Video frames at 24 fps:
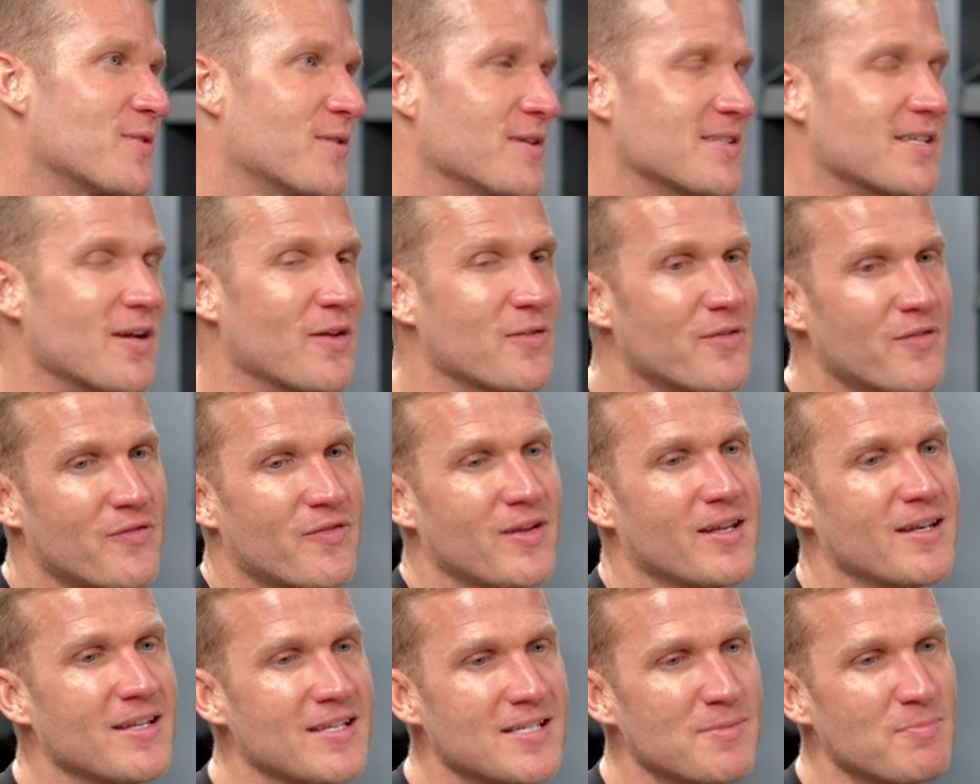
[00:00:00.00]
towards health and
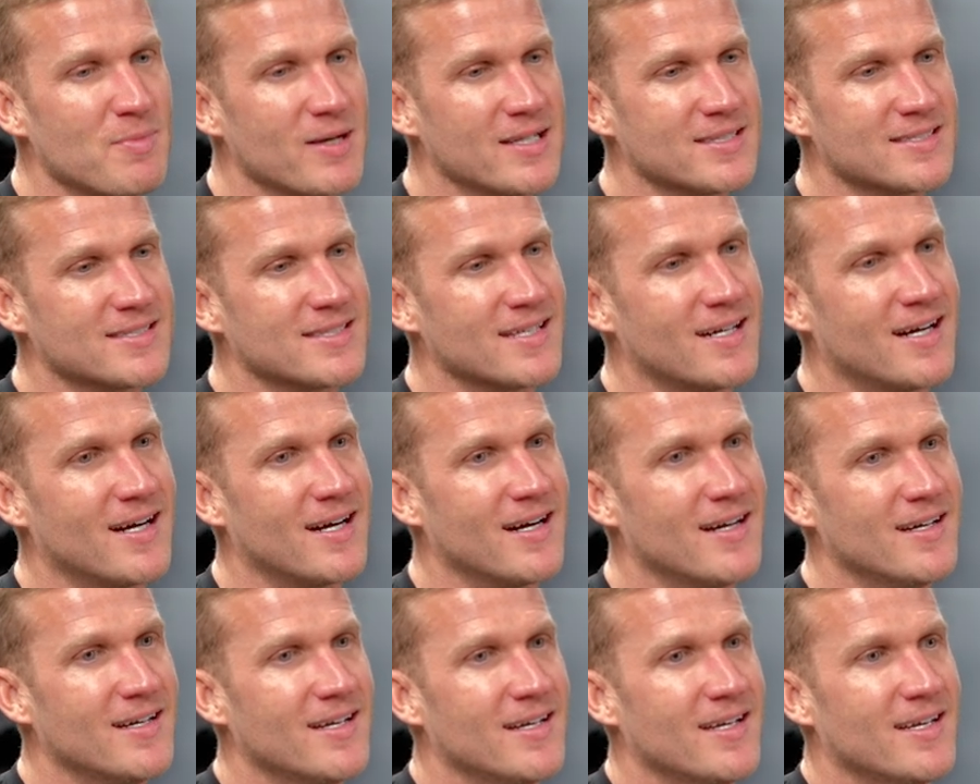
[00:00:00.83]
fitness, but.
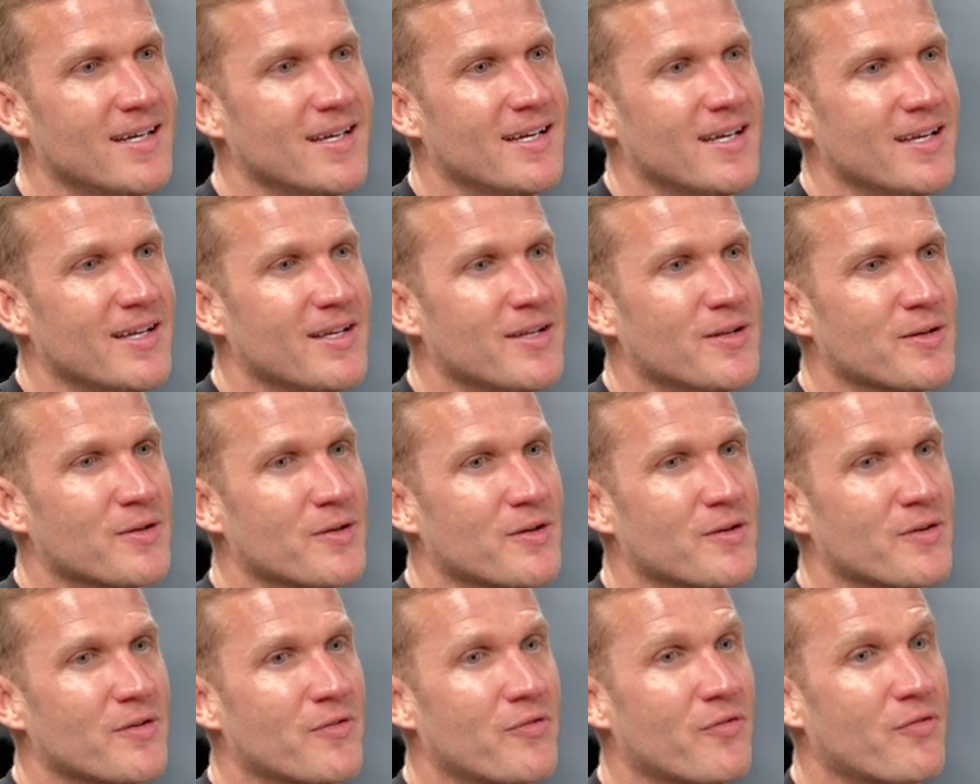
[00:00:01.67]
Uh,
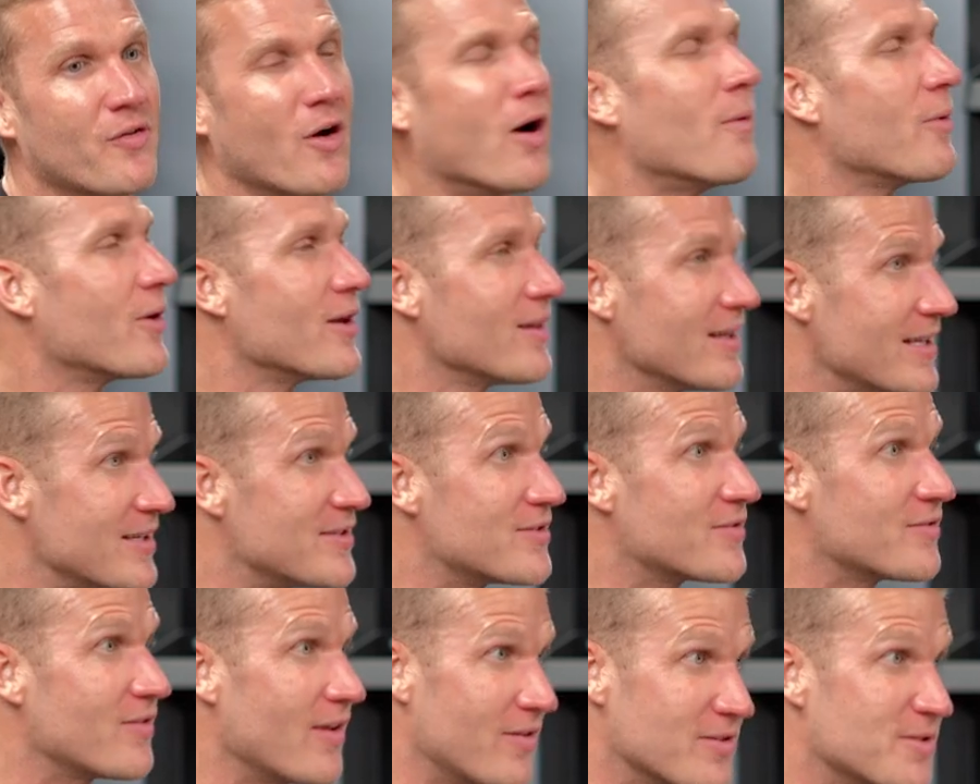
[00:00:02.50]
you're from, or at
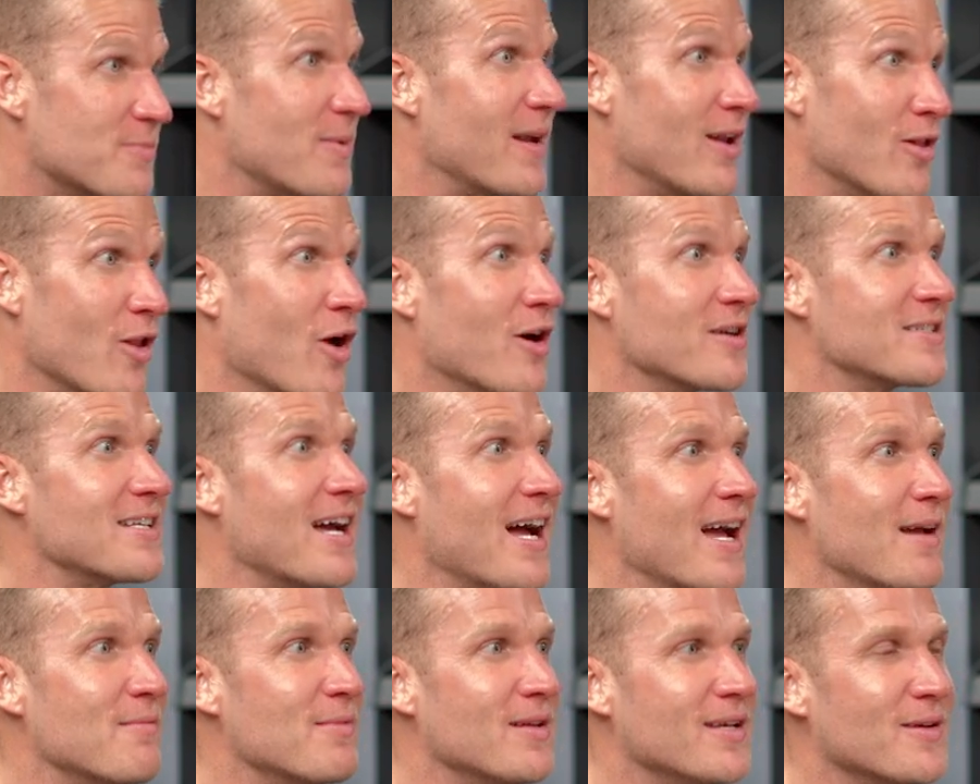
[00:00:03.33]
least have spent a long
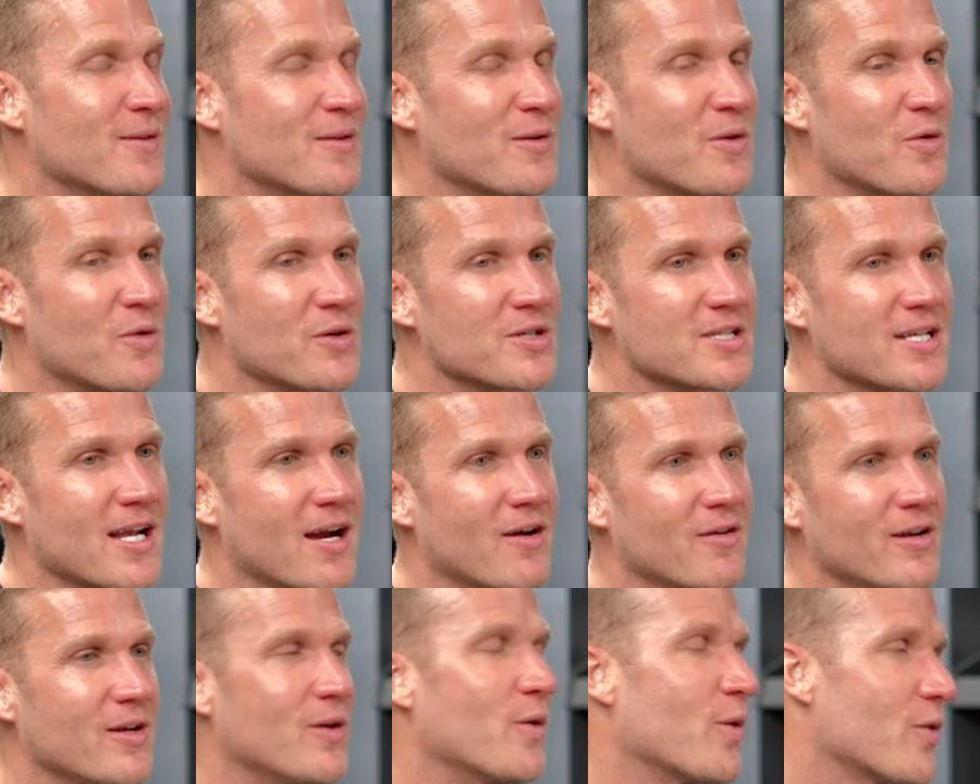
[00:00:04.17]
time in, in Orange
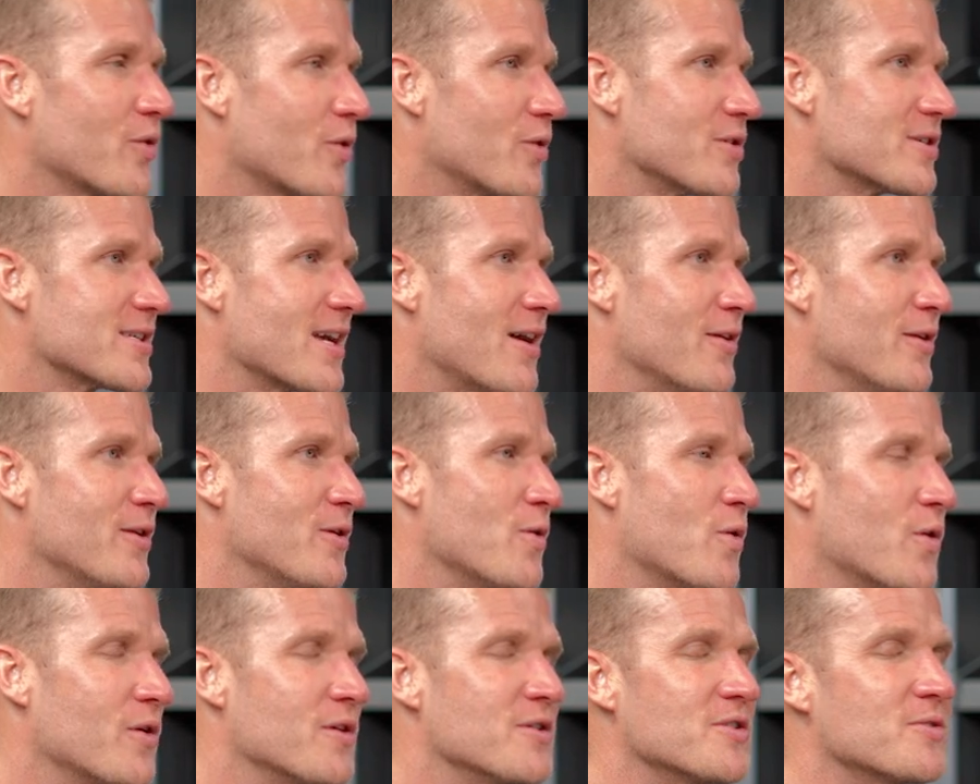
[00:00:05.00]
County, North Orange County, in
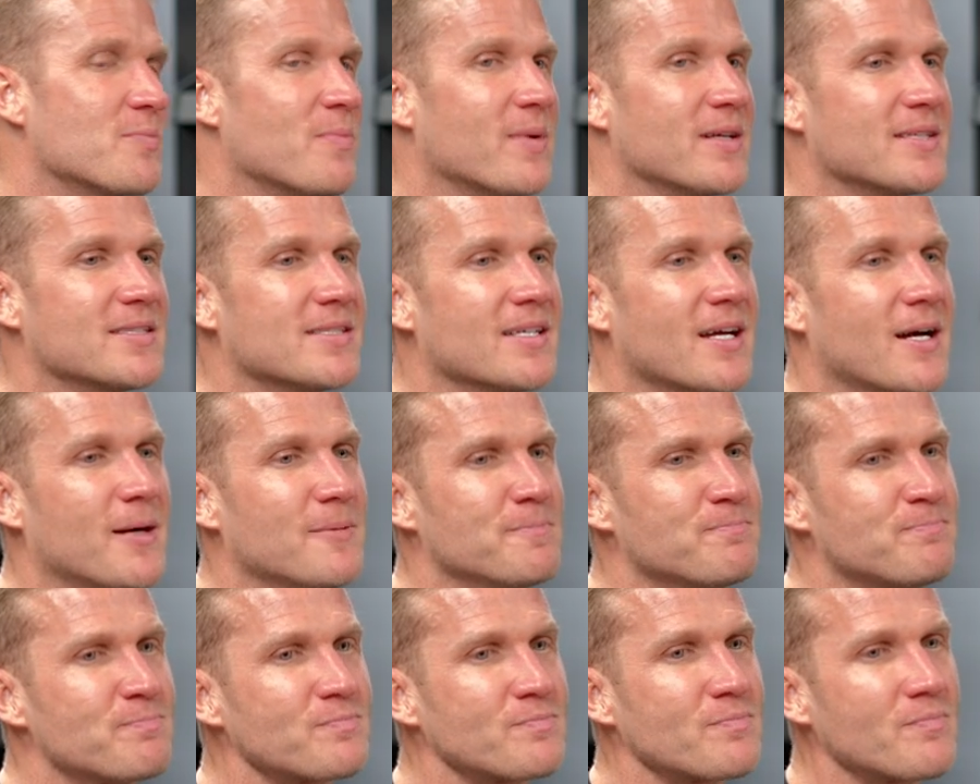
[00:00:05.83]
Orange. But mm -hmm.
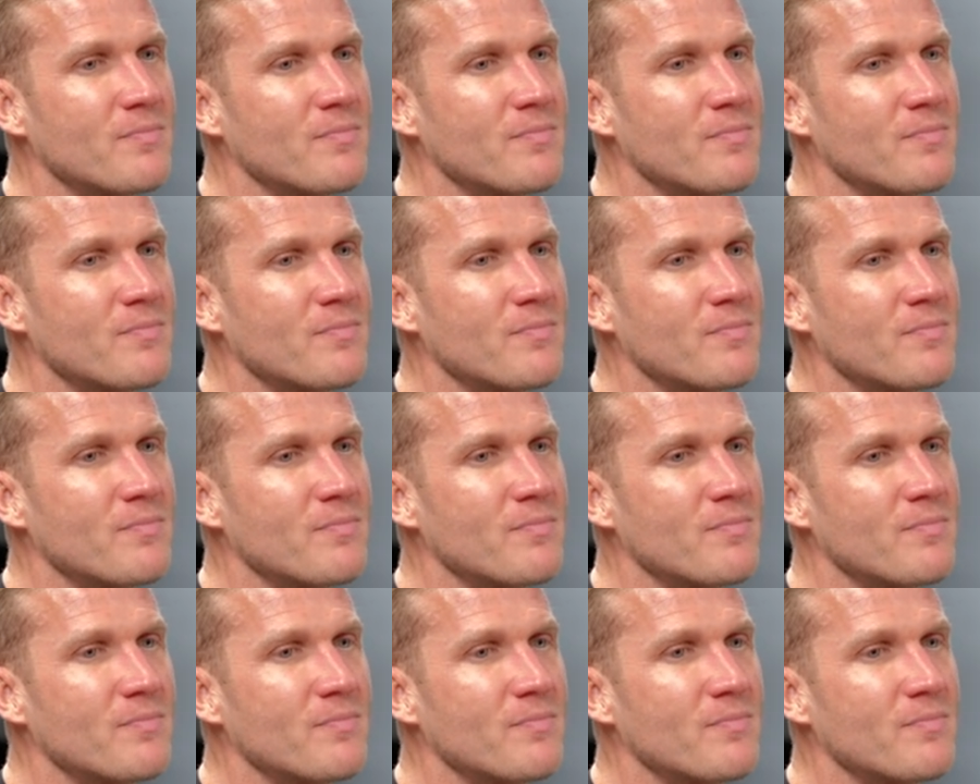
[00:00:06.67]
um,